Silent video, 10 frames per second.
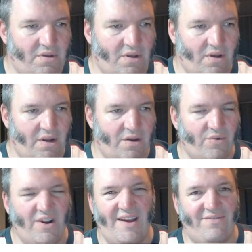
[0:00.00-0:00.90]
don't
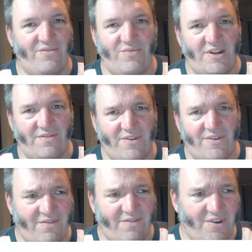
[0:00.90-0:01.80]
want to have to
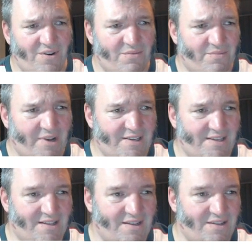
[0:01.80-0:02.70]
redefine a variable
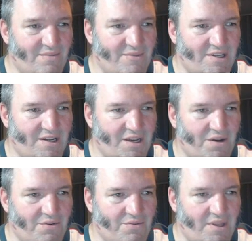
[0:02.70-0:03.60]
basically, so I'm just going to
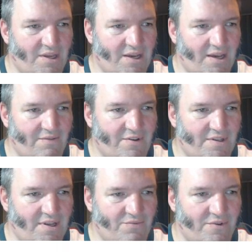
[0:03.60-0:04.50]
go with what they gave us.
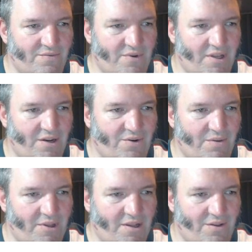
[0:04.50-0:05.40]
That was really
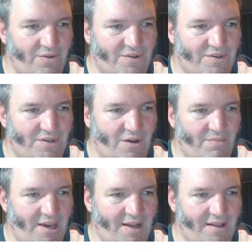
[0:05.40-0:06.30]
annoying me that it looked so
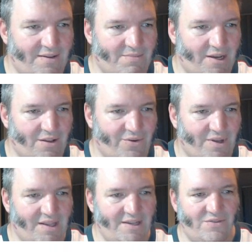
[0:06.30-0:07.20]
bad. Let's make it look
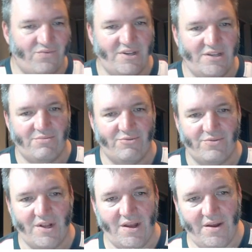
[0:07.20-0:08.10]
at least reasonable.
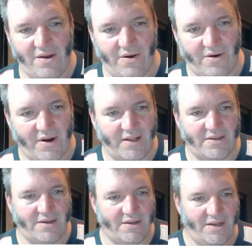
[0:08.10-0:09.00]

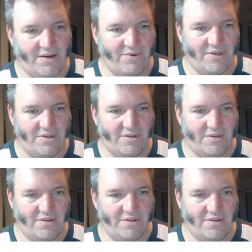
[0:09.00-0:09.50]
Alright, so now we